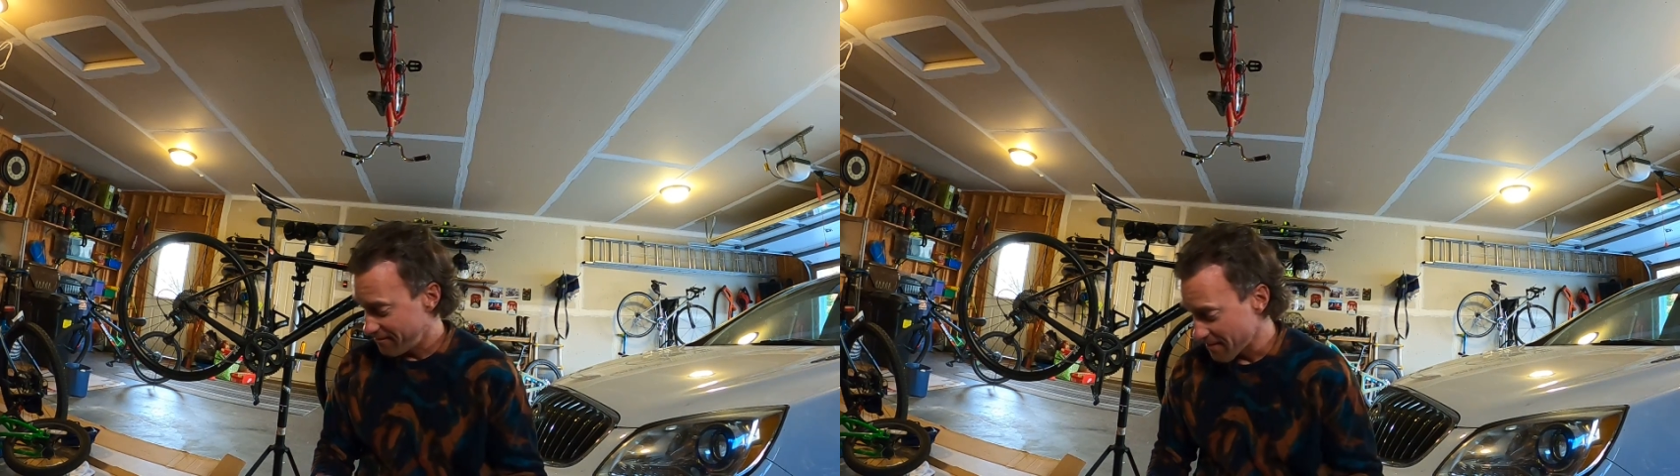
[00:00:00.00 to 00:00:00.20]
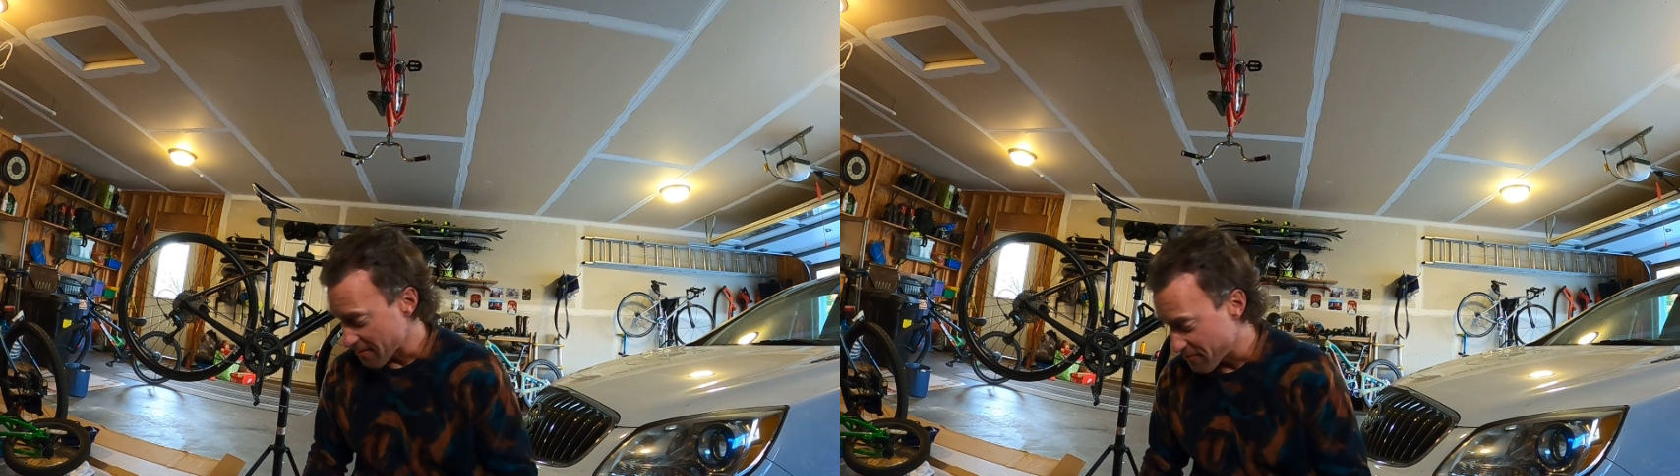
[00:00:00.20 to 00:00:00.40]

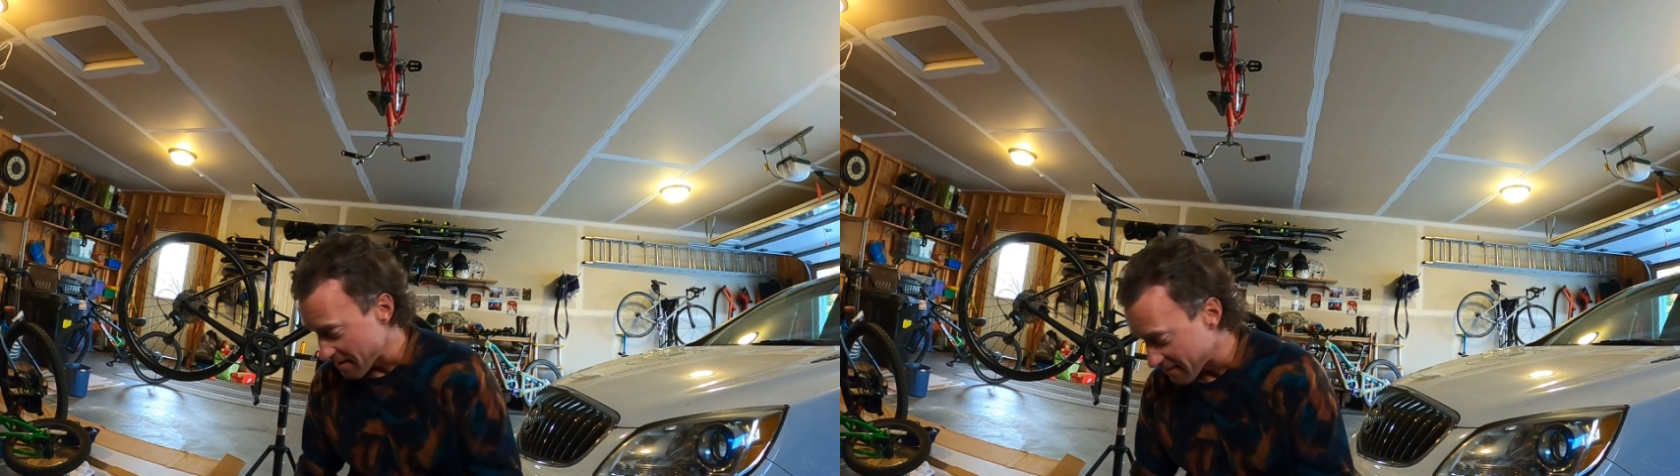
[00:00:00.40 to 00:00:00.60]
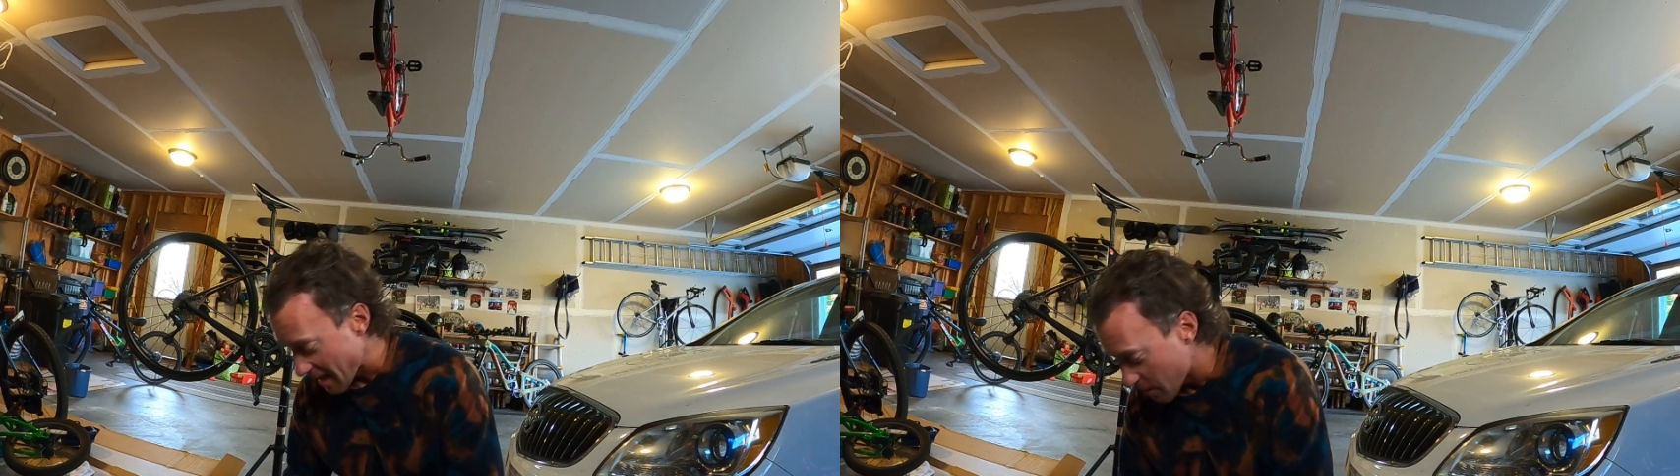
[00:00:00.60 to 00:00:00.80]
I
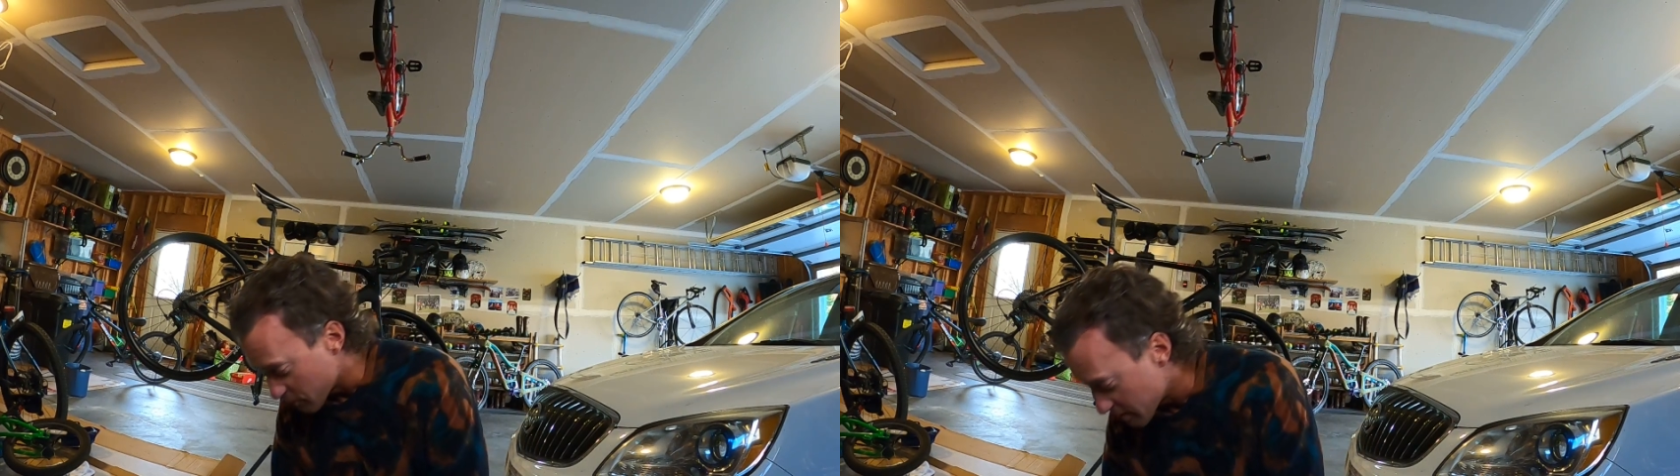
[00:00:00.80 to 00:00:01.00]
think that